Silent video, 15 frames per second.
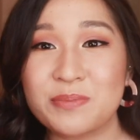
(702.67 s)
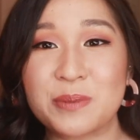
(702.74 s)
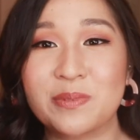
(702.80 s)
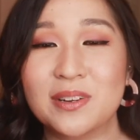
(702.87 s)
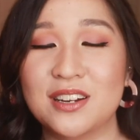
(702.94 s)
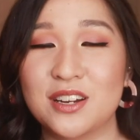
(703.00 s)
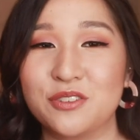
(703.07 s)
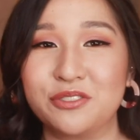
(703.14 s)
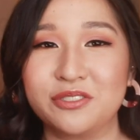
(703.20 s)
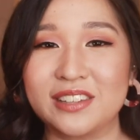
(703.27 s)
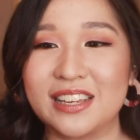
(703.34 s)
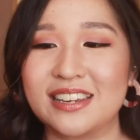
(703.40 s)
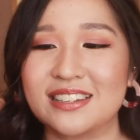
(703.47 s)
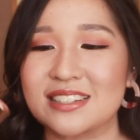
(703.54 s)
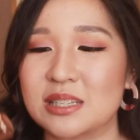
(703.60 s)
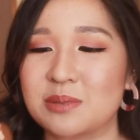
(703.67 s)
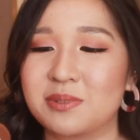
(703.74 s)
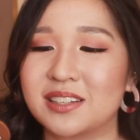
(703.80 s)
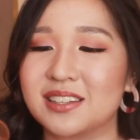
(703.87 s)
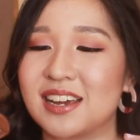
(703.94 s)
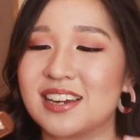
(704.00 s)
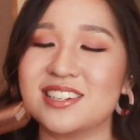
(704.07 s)
People love tints,
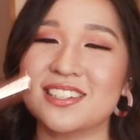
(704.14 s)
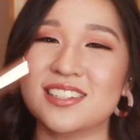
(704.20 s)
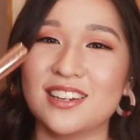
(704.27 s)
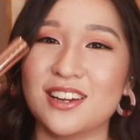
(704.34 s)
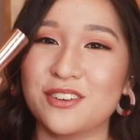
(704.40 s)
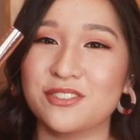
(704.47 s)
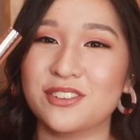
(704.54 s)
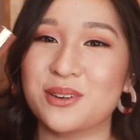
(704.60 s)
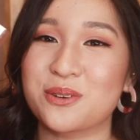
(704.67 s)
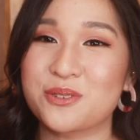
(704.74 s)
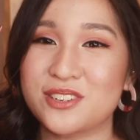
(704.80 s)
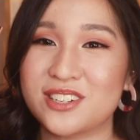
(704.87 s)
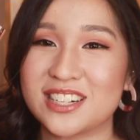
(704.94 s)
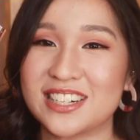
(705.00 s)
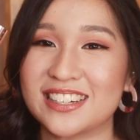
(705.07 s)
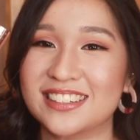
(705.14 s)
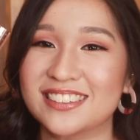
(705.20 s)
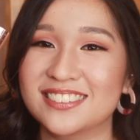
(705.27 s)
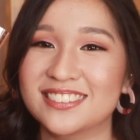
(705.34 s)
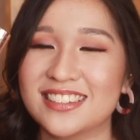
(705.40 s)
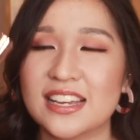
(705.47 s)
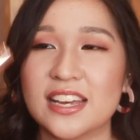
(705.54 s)
but I just love the OG.
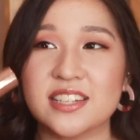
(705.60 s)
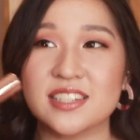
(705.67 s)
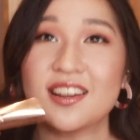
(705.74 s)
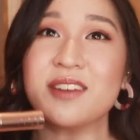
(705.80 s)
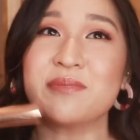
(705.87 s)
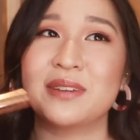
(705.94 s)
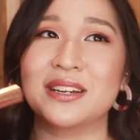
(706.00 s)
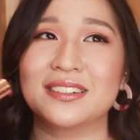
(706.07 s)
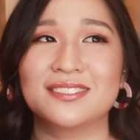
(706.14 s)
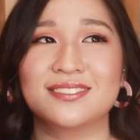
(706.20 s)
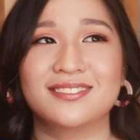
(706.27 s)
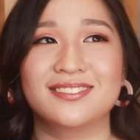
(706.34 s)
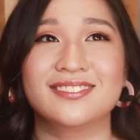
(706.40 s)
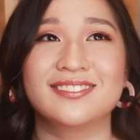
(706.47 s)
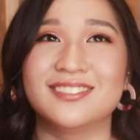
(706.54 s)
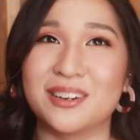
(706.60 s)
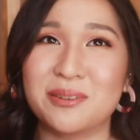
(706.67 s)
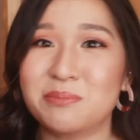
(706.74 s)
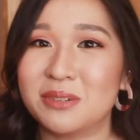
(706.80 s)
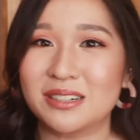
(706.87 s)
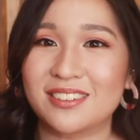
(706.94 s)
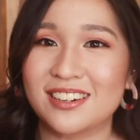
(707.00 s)
It's not my
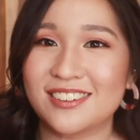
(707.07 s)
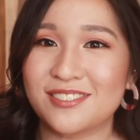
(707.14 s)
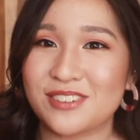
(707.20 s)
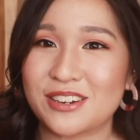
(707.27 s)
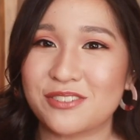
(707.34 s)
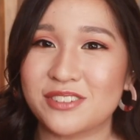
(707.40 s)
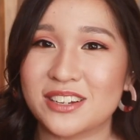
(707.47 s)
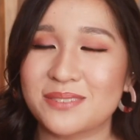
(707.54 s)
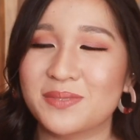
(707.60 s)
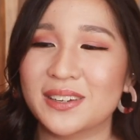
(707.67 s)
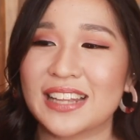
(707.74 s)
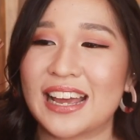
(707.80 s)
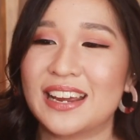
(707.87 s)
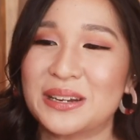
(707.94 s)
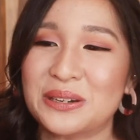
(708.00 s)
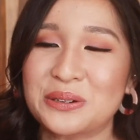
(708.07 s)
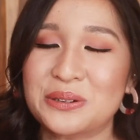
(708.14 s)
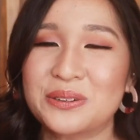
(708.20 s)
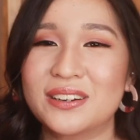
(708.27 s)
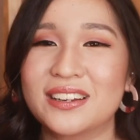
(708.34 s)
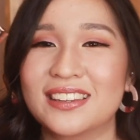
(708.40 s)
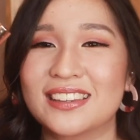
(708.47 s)
number one favorite, but I
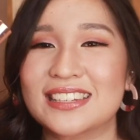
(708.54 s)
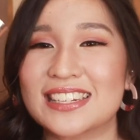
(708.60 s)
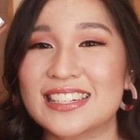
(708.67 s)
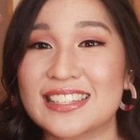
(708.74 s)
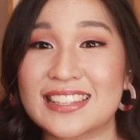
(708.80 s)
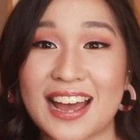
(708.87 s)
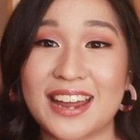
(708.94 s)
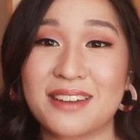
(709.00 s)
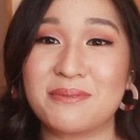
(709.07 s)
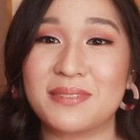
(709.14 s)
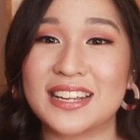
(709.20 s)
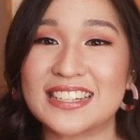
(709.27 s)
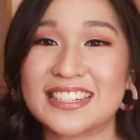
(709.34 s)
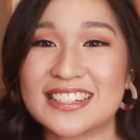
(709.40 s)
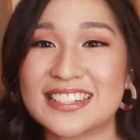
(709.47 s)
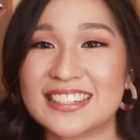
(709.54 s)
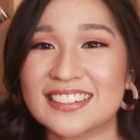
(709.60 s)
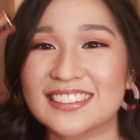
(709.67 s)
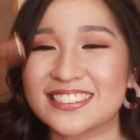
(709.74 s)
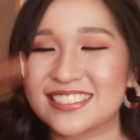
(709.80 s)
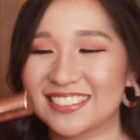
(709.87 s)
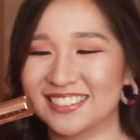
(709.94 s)
know this is timeless.
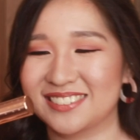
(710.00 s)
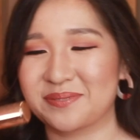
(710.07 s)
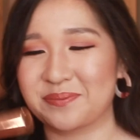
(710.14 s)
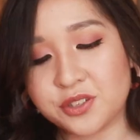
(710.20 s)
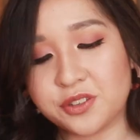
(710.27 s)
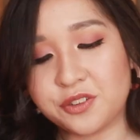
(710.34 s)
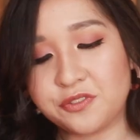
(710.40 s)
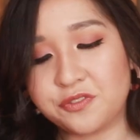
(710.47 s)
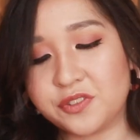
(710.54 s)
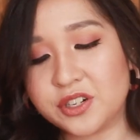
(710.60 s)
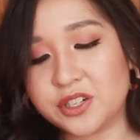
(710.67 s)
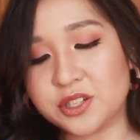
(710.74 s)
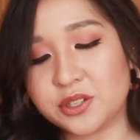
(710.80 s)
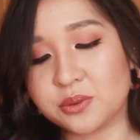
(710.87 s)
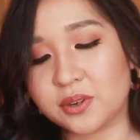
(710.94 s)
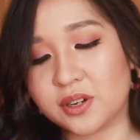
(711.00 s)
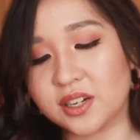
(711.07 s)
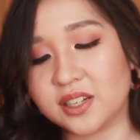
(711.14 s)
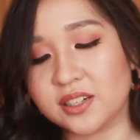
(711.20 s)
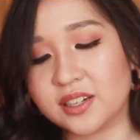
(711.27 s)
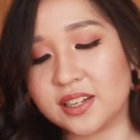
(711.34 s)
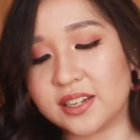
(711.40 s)
So the first
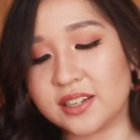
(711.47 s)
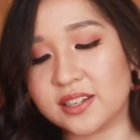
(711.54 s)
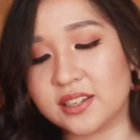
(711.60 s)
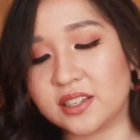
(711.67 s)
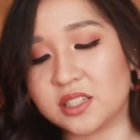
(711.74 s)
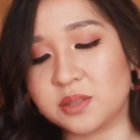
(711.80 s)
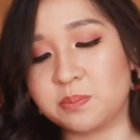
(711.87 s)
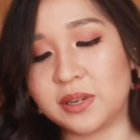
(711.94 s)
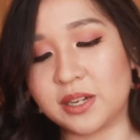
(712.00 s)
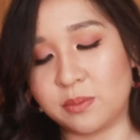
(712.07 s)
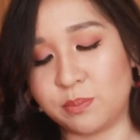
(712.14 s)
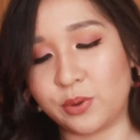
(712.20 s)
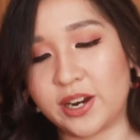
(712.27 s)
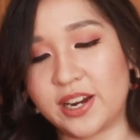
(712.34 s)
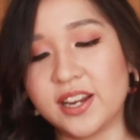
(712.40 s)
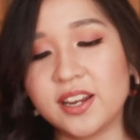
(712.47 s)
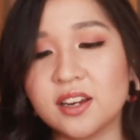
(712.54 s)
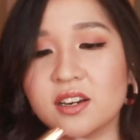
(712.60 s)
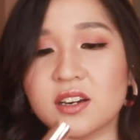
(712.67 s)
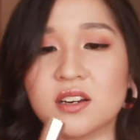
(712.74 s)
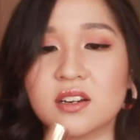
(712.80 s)
one is Big Break.